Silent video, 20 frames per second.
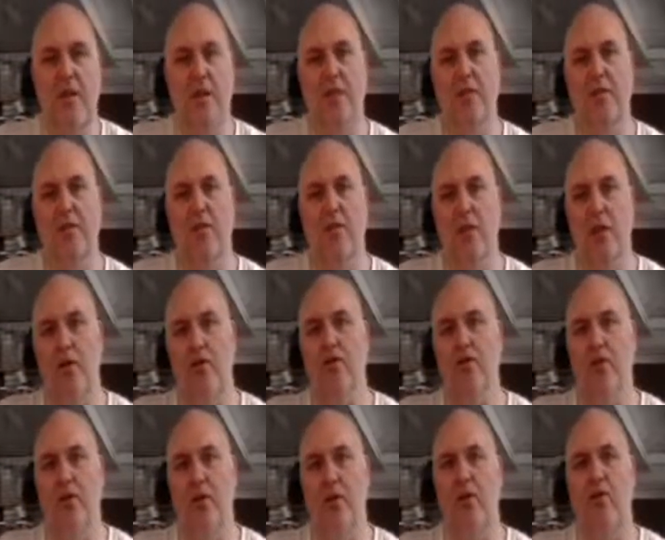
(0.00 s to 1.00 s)
If you
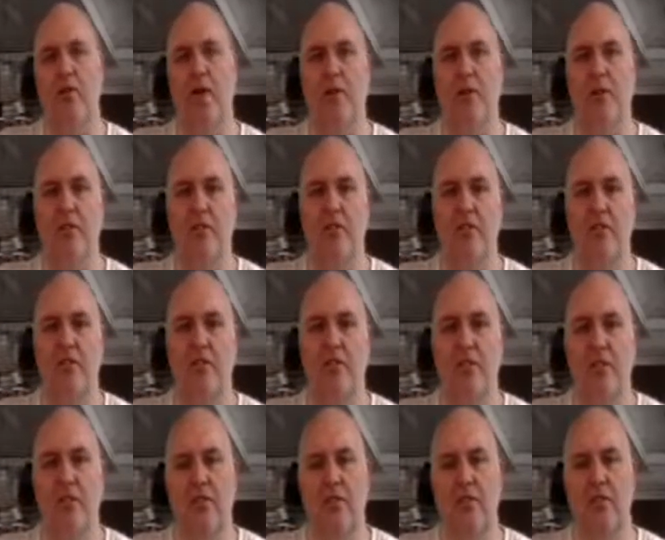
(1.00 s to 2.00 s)
load your own ammunition,
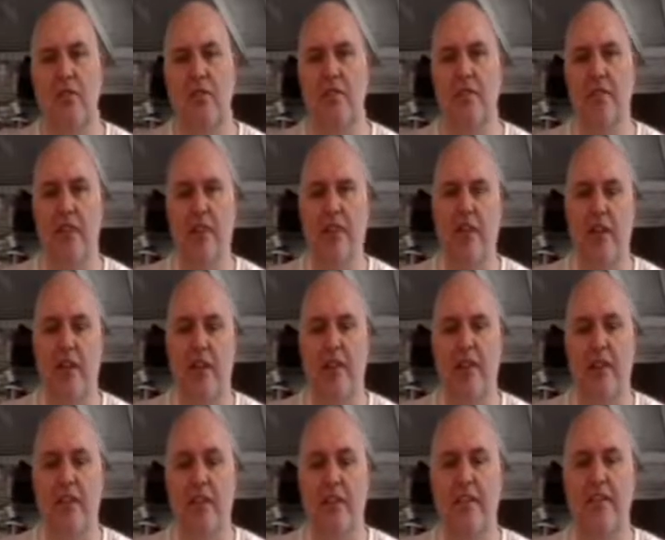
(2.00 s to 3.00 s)
you can tailor
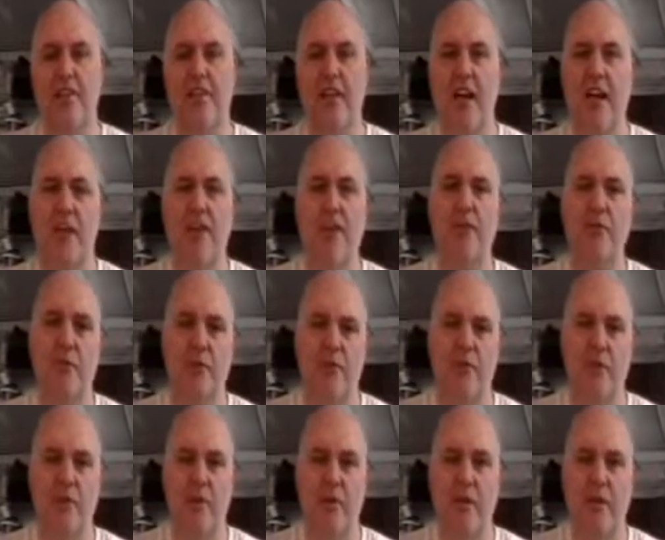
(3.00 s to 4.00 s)
that to get exactly
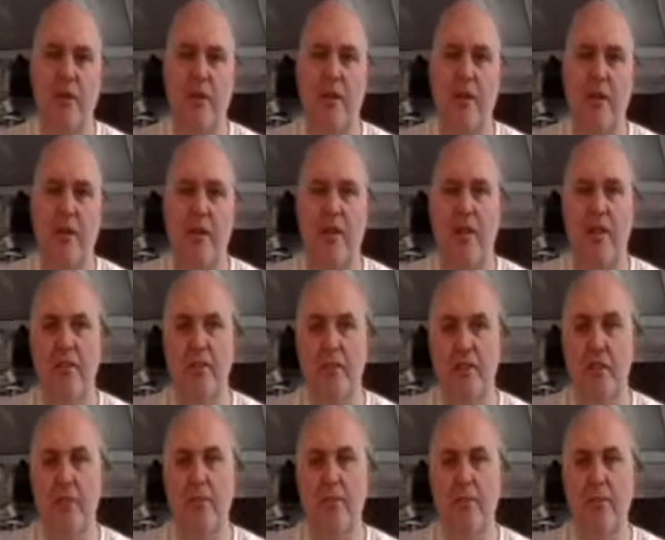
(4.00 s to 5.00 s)
what you want. And
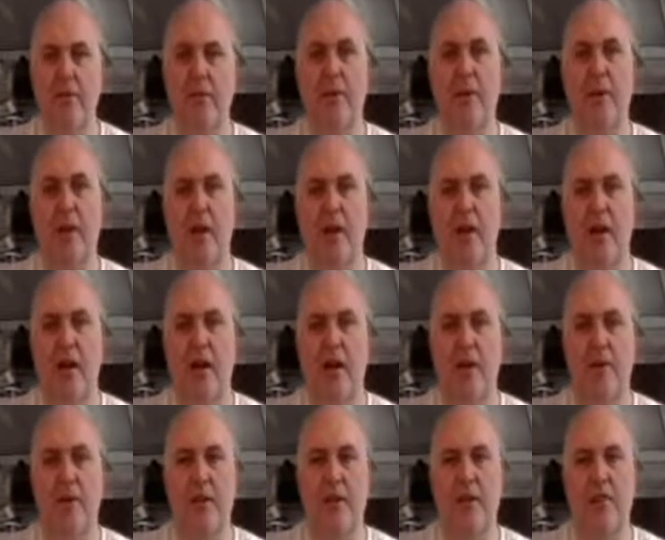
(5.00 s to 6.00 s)
some bullet and powder
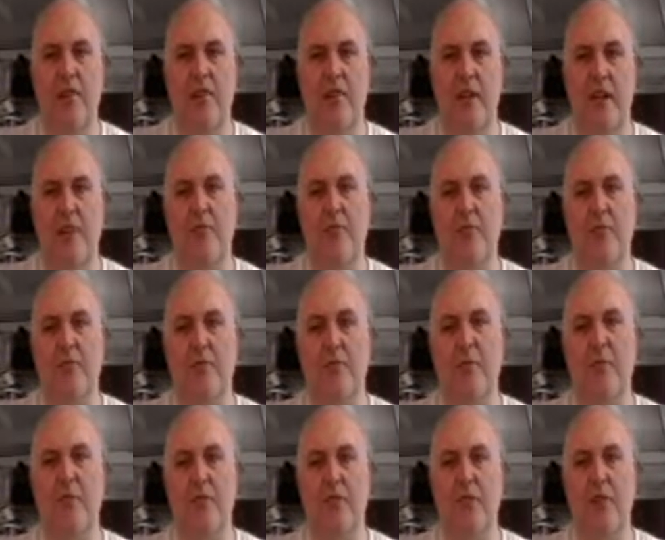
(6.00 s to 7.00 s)
combinations have less
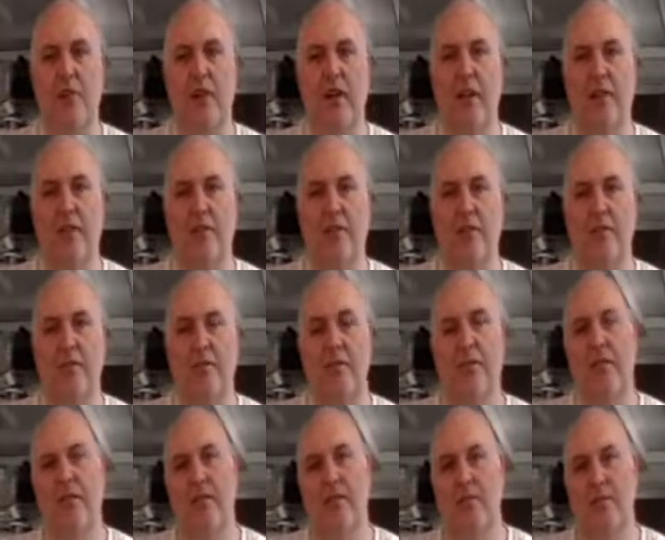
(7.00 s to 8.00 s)
recoil than others,
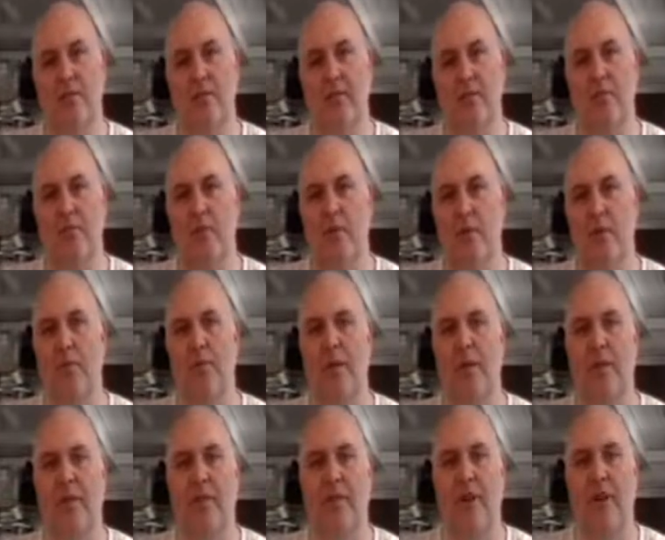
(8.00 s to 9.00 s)
so that's one
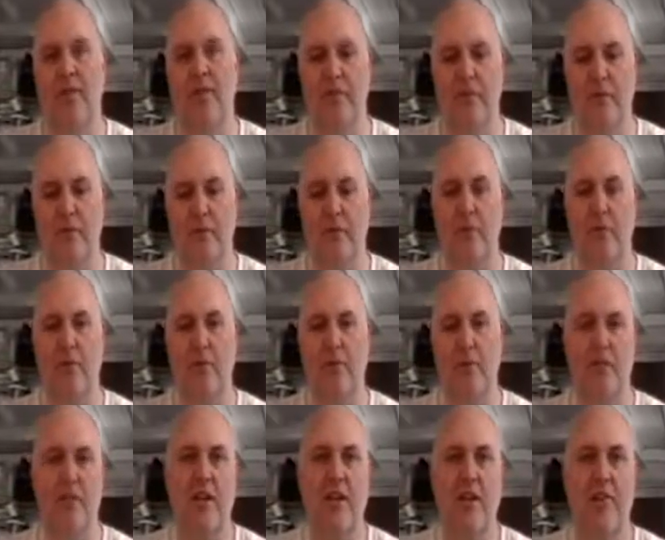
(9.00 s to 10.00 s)
big advantage of reloading
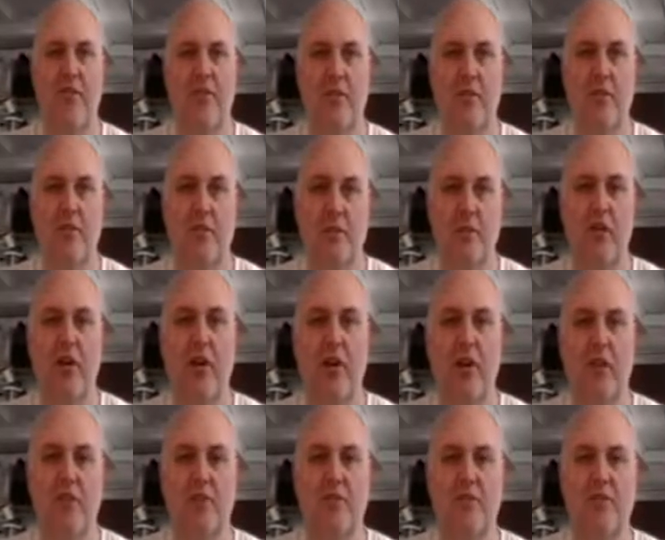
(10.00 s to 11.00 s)
besides the
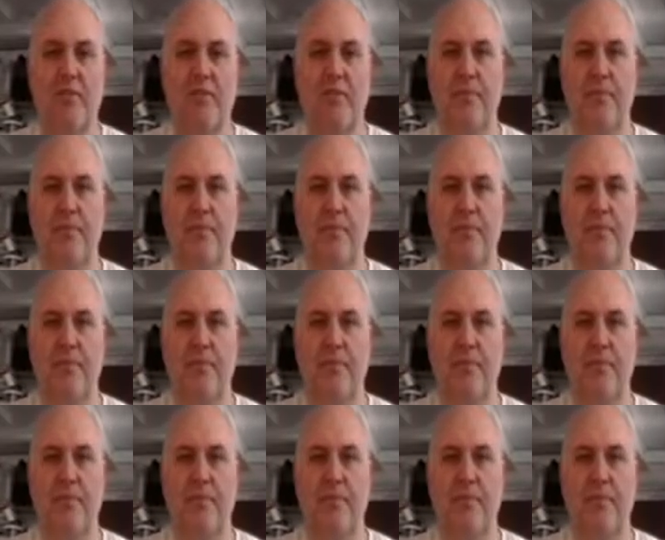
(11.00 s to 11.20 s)
cost.